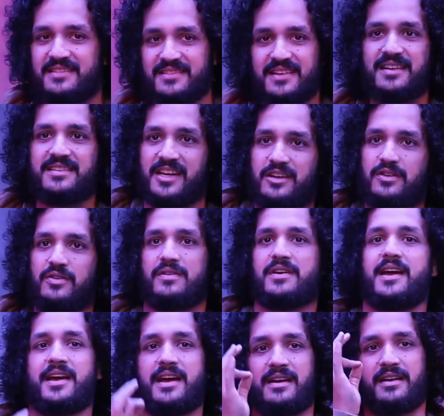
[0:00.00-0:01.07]
nizanga genuine
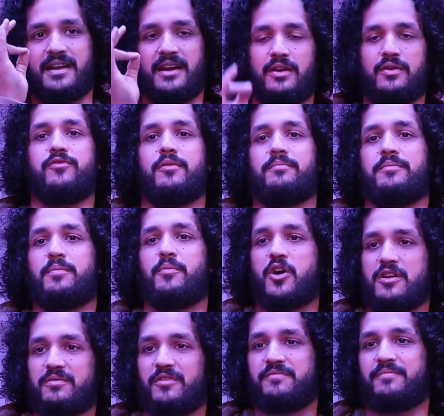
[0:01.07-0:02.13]
ga I can tell you from the
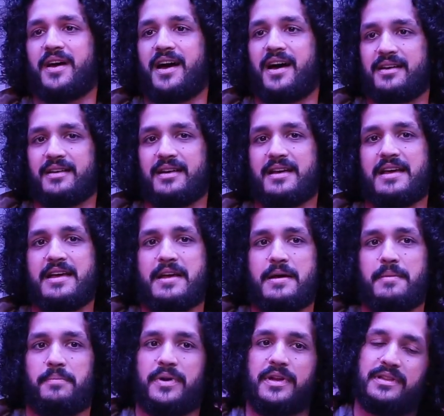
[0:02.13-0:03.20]
bottom of my heart,
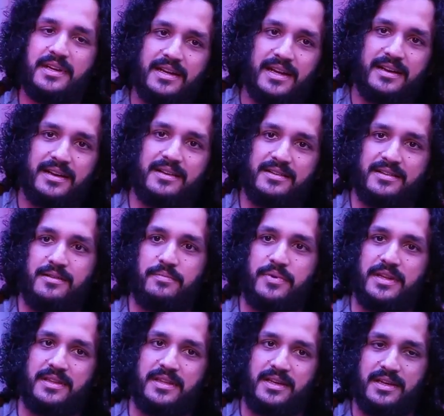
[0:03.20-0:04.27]
prati technician,
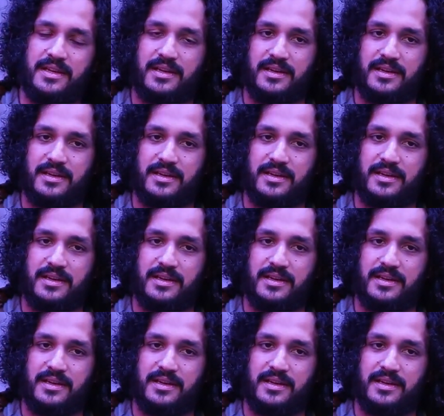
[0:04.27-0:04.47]
prati